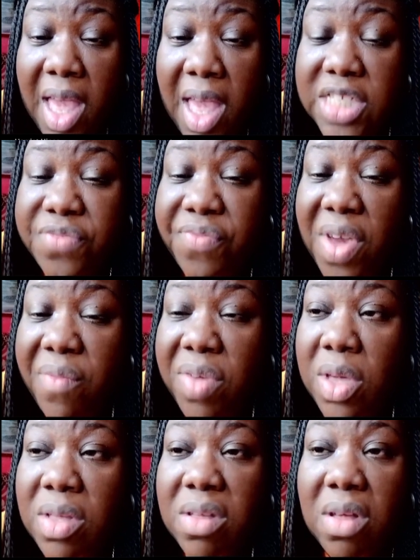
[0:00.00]
it's
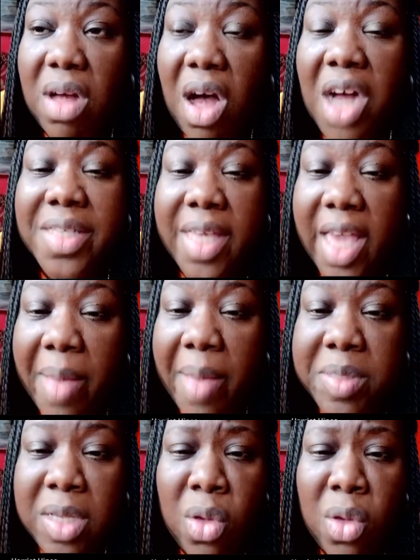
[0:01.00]
very
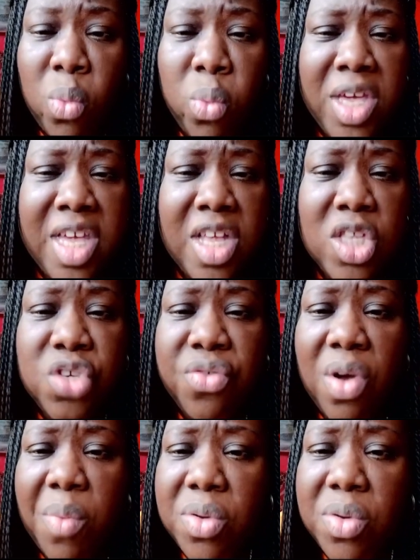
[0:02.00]
unkept, weeds
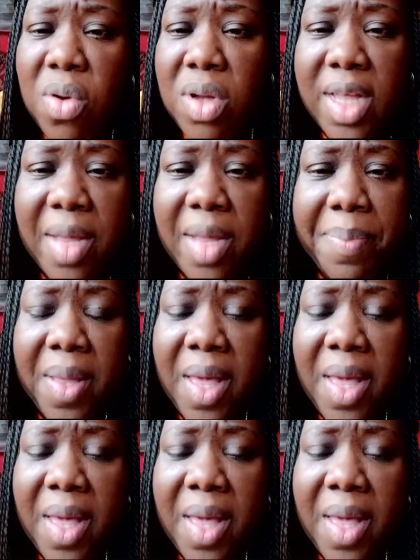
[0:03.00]
growing all up,